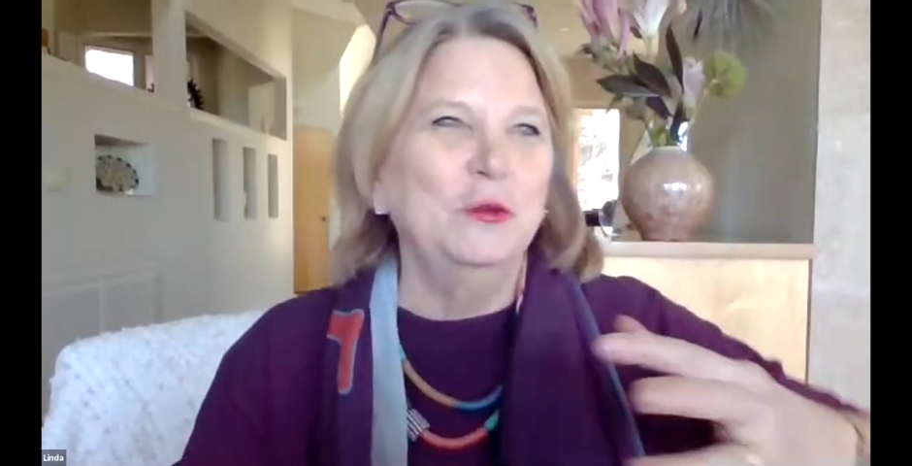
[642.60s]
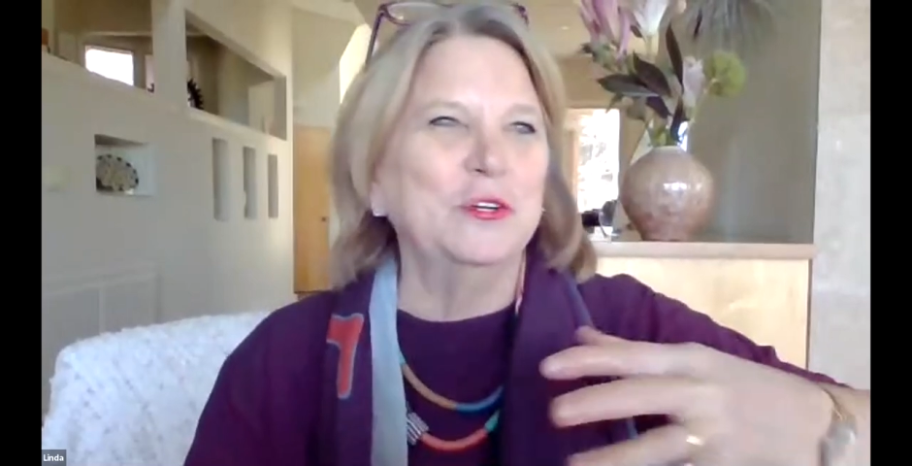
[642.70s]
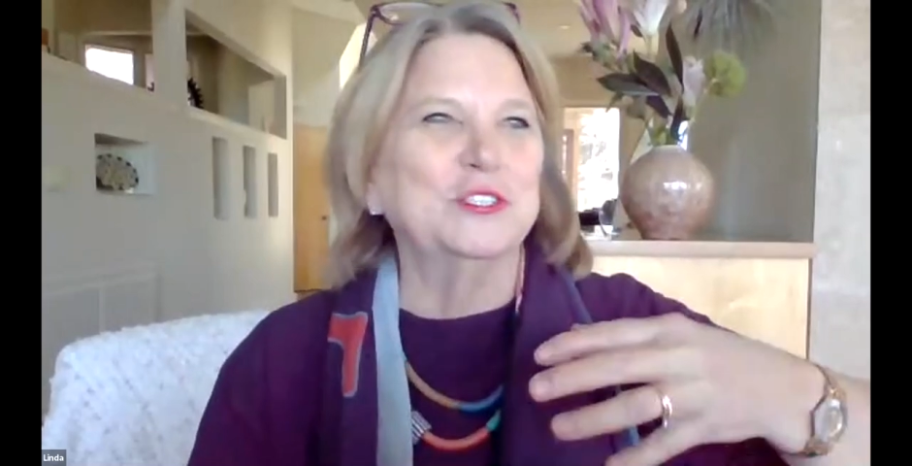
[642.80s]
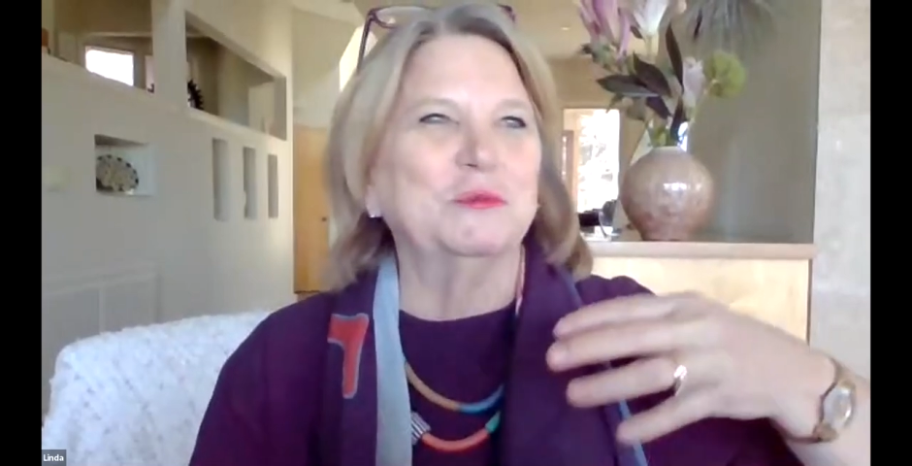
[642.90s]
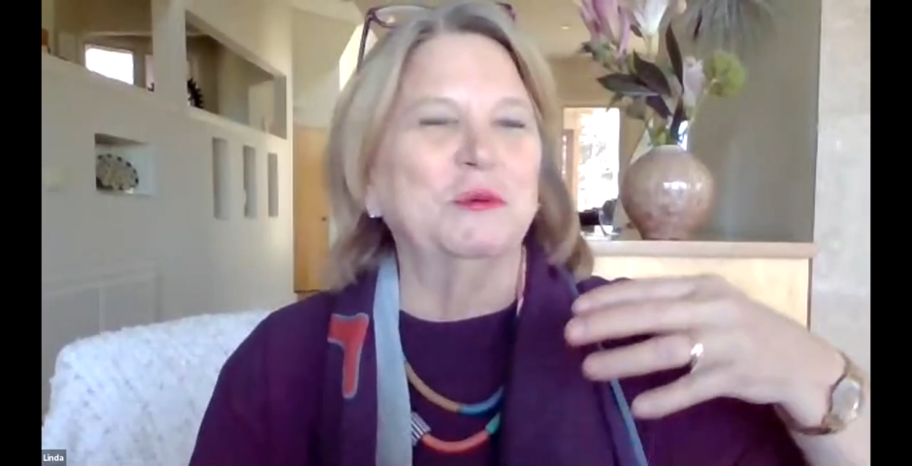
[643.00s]

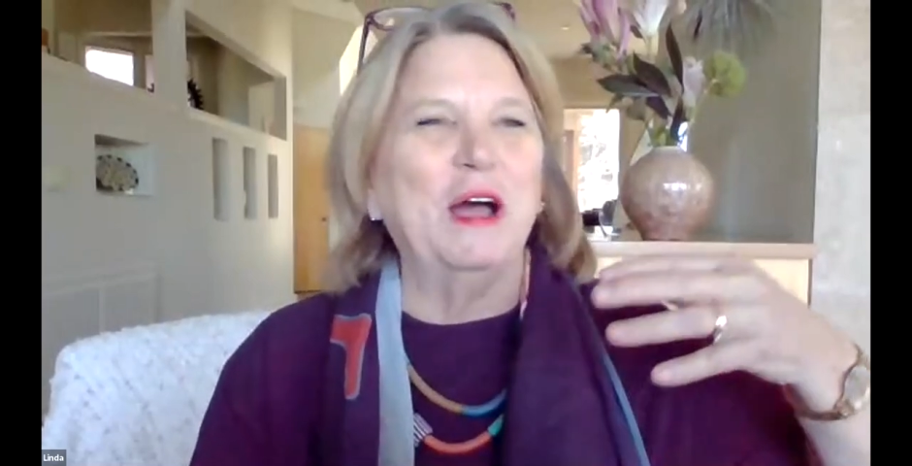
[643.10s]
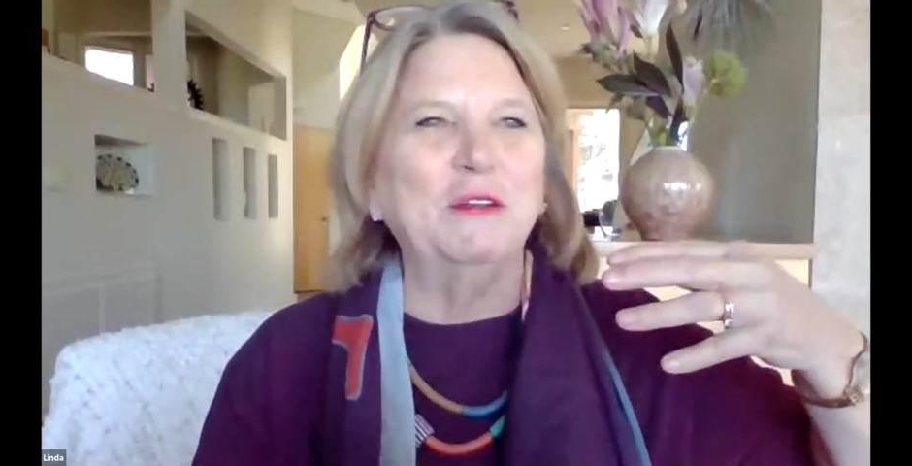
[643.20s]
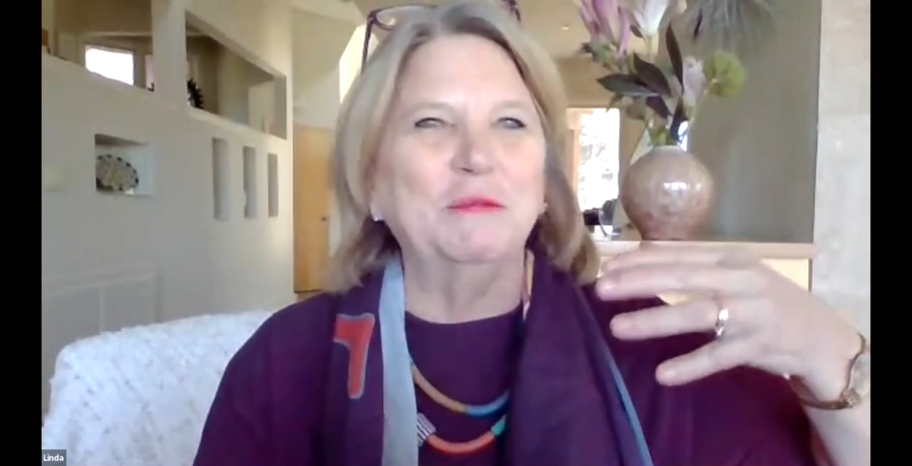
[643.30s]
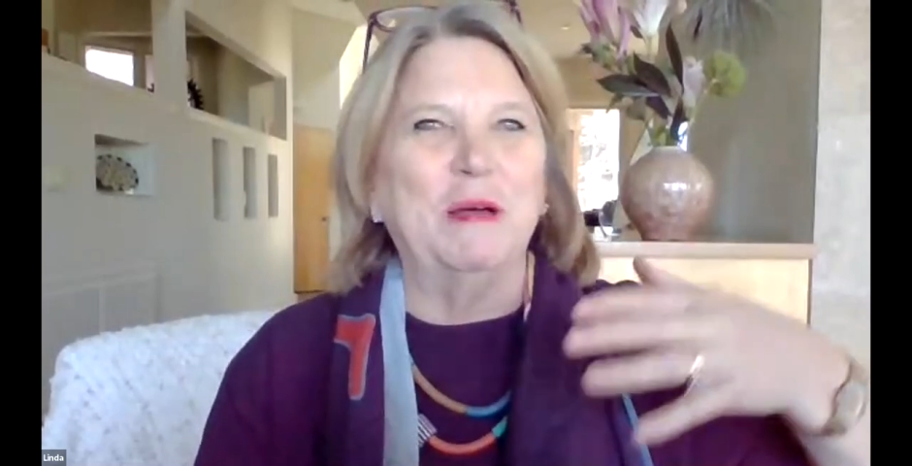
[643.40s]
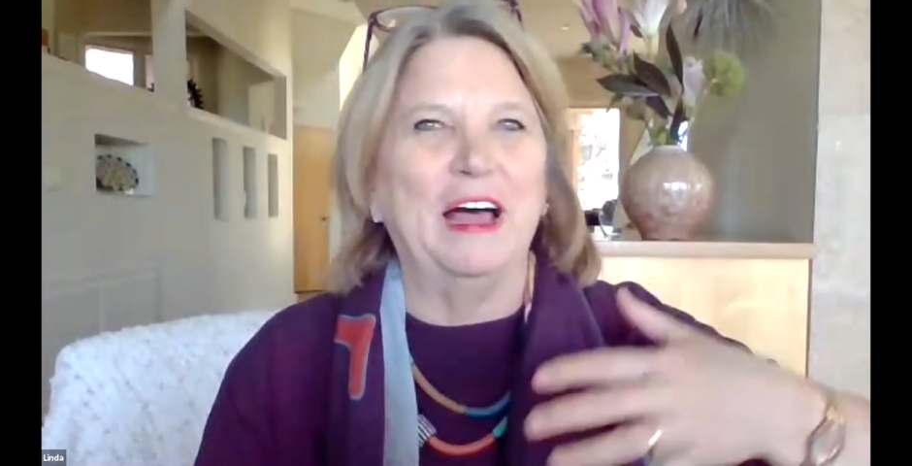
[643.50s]
are
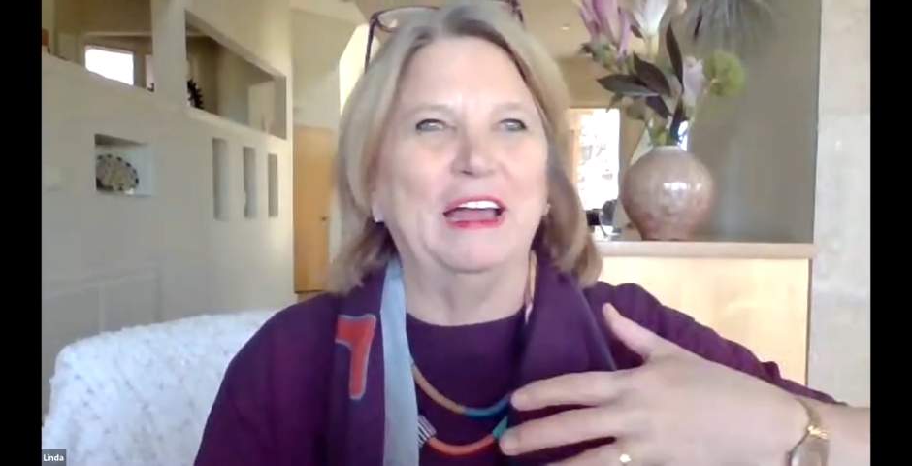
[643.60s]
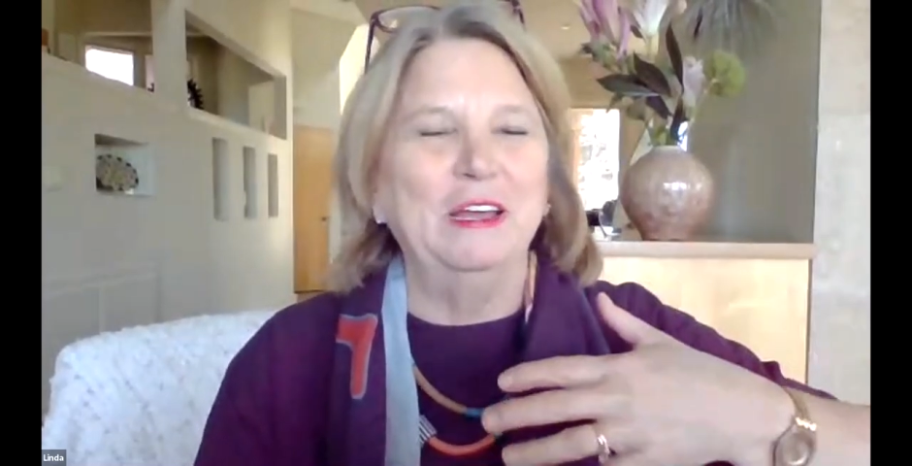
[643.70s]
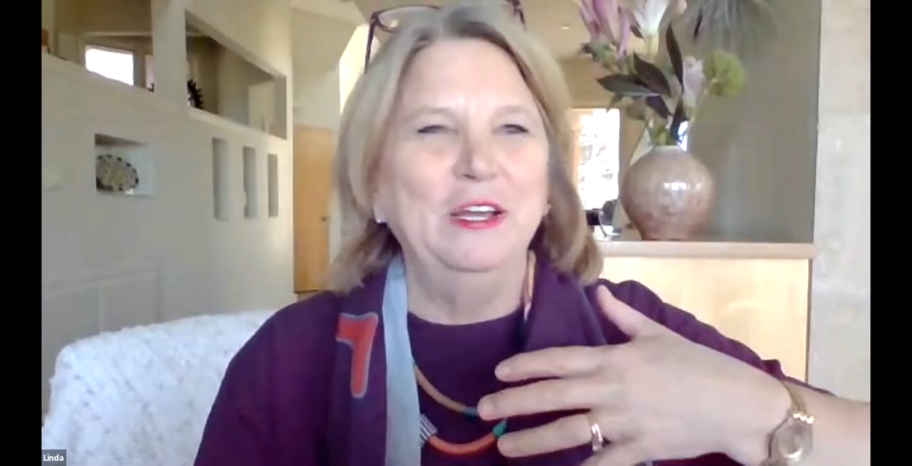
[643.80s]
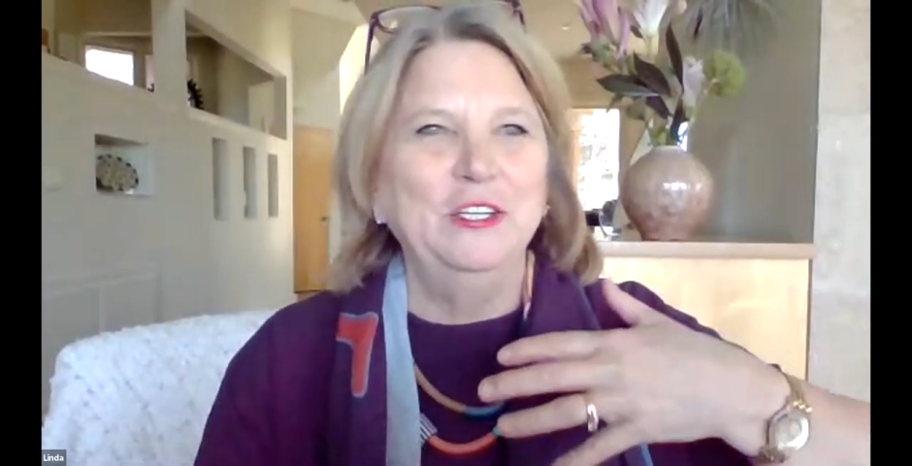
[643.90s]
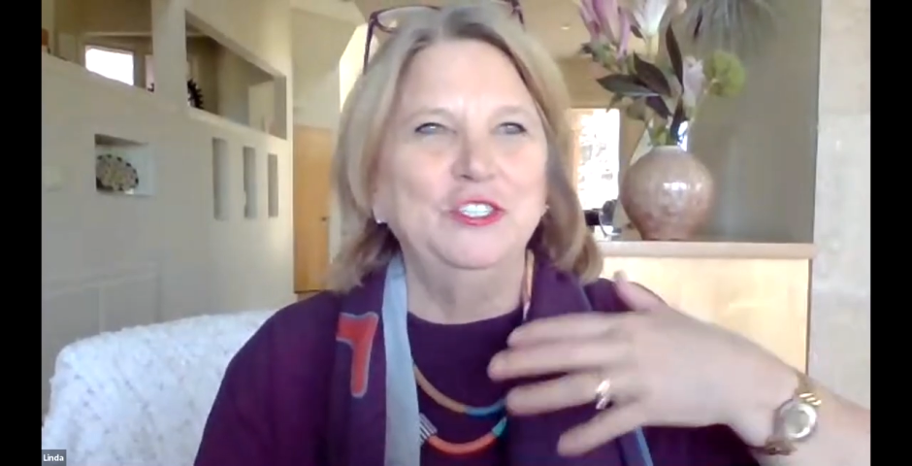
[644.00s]
surrounded
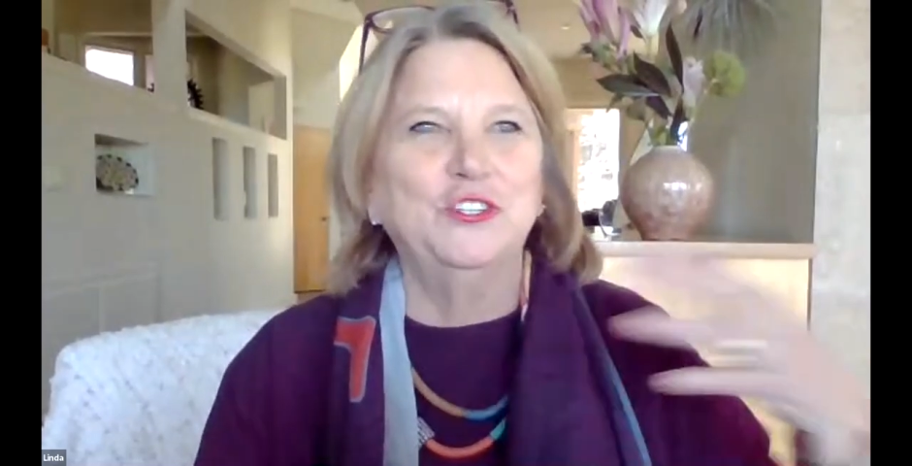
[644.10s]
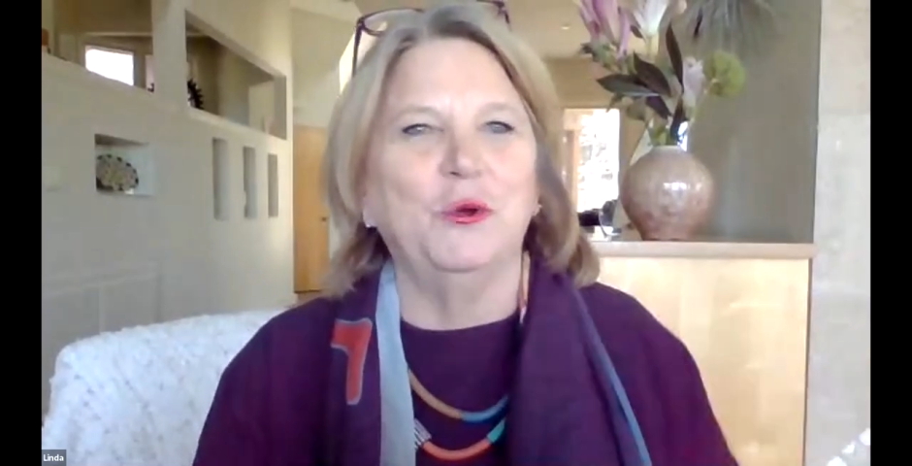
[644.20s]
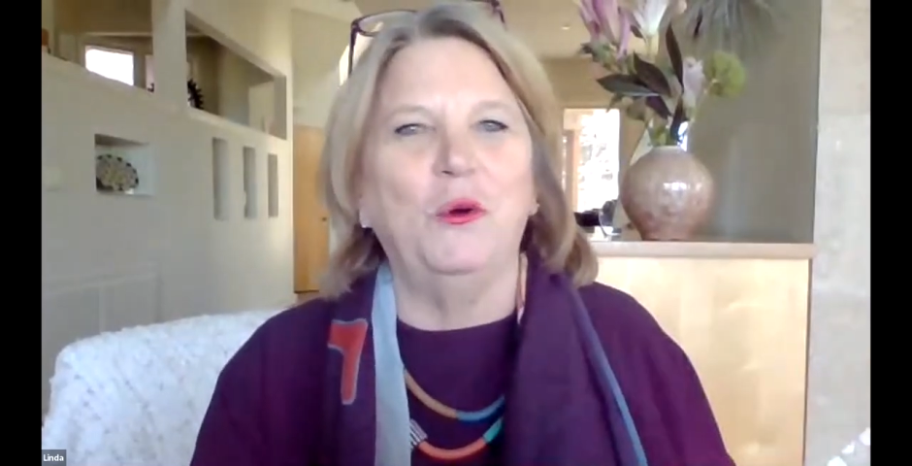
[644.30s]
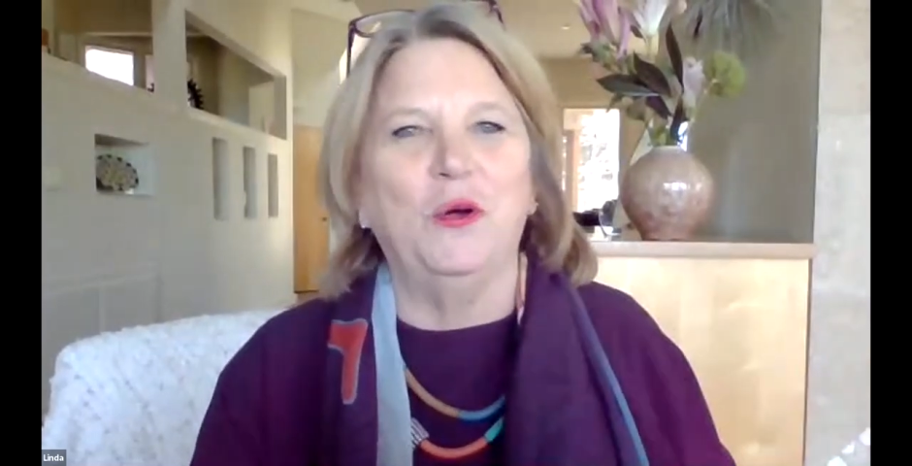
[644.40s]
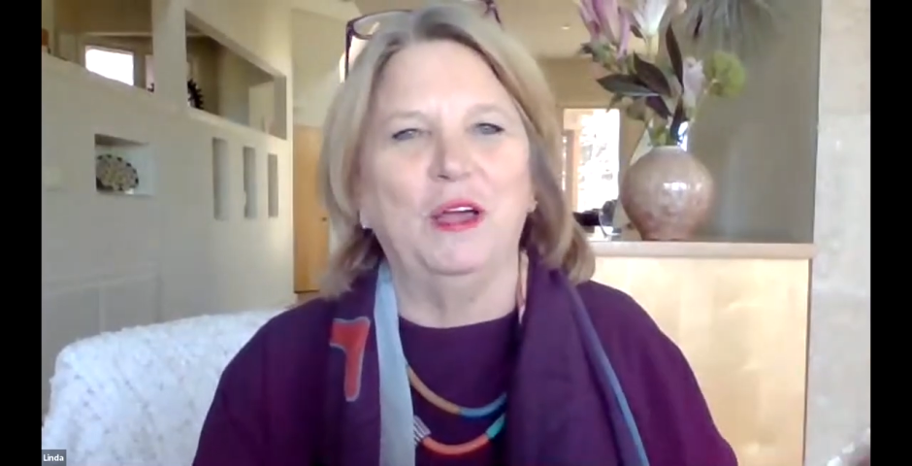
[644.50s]
by
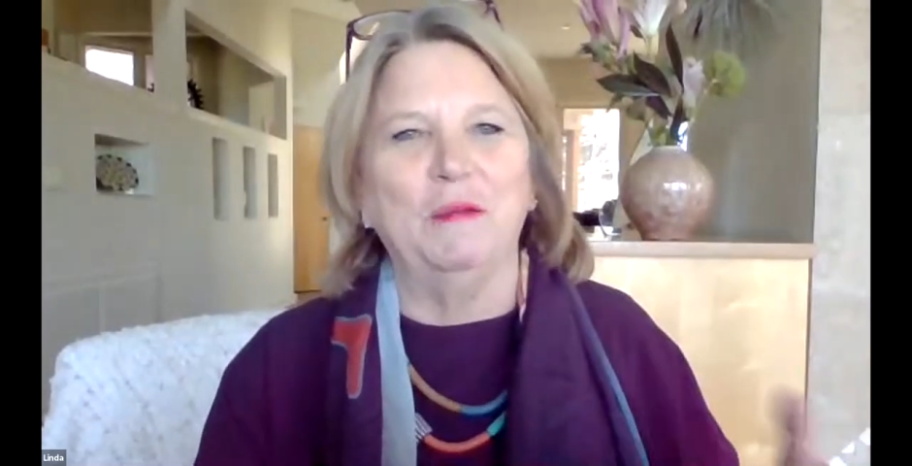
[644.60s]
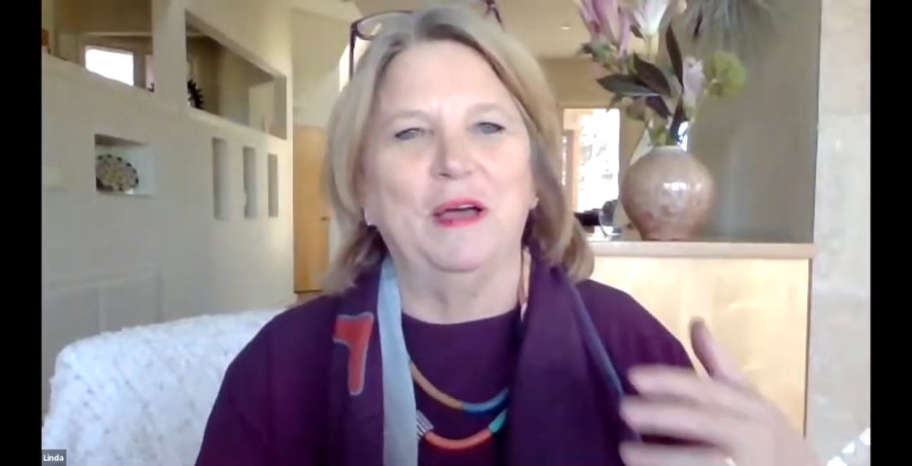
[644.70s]
joy,